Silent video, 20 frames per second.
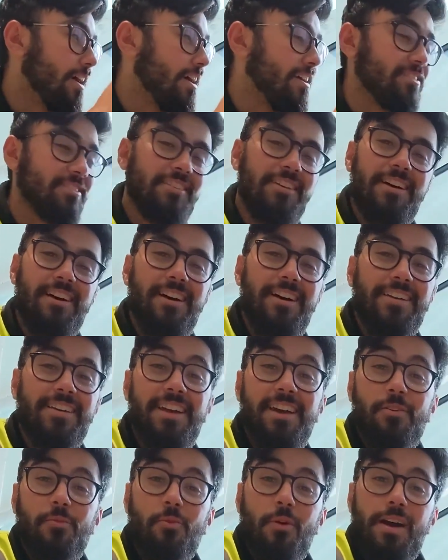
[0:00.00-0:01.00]
and uh,
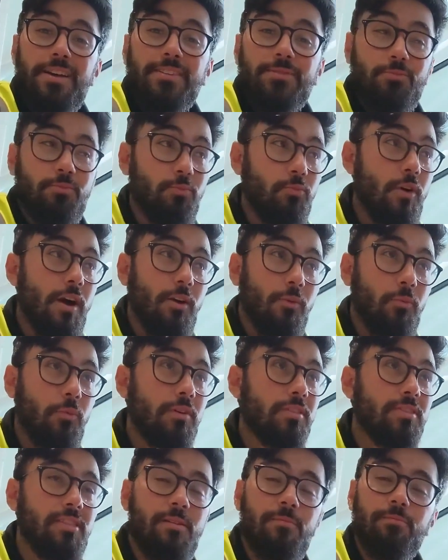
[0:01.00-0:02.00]
yeah, work work
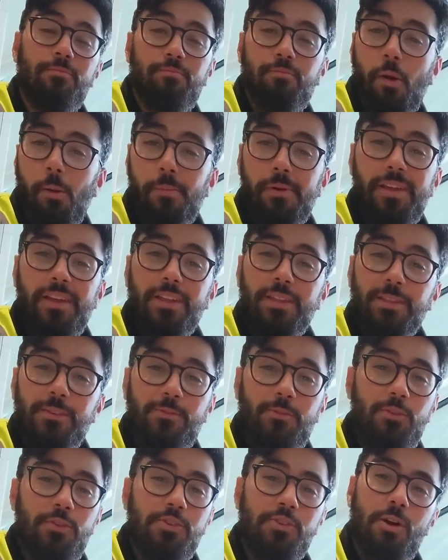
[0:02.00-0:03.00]
with them probably in the
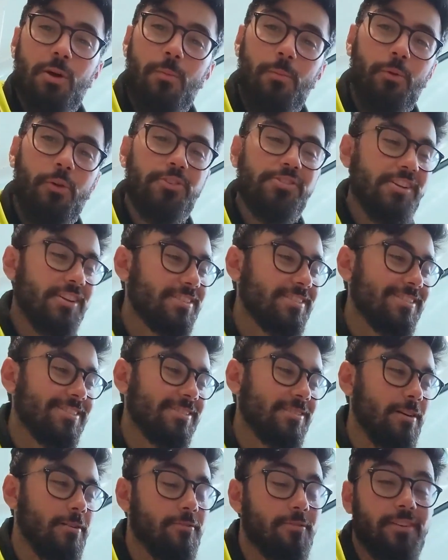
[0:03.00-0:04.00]
future on projects and
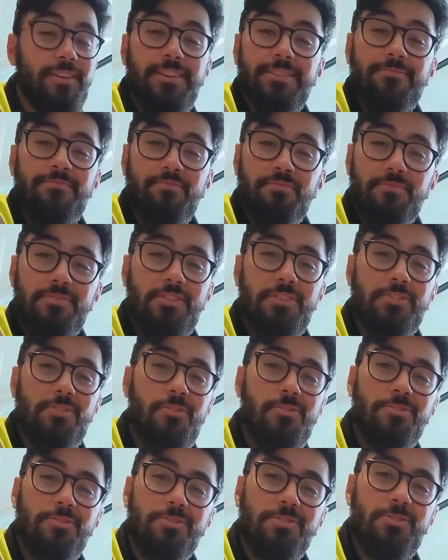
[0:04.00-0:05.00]
stuff. And it just
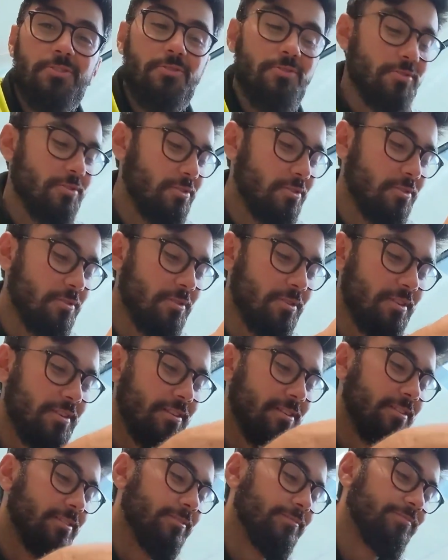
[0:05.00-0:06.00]
goes to show you, you know,
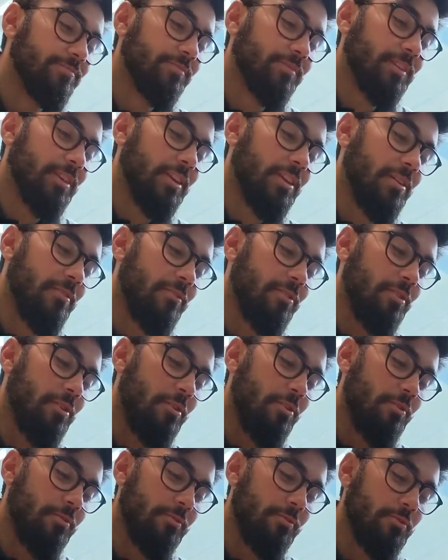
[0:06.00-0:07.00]
you never
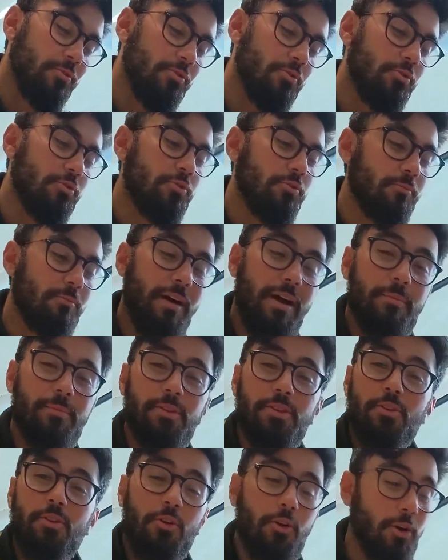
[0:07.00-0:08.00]
know who might
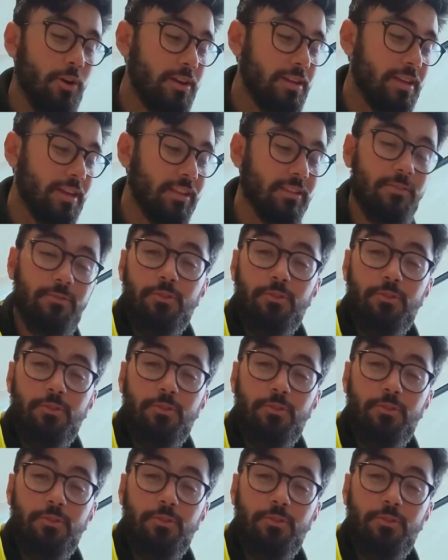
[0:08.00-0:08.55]
be your colleague in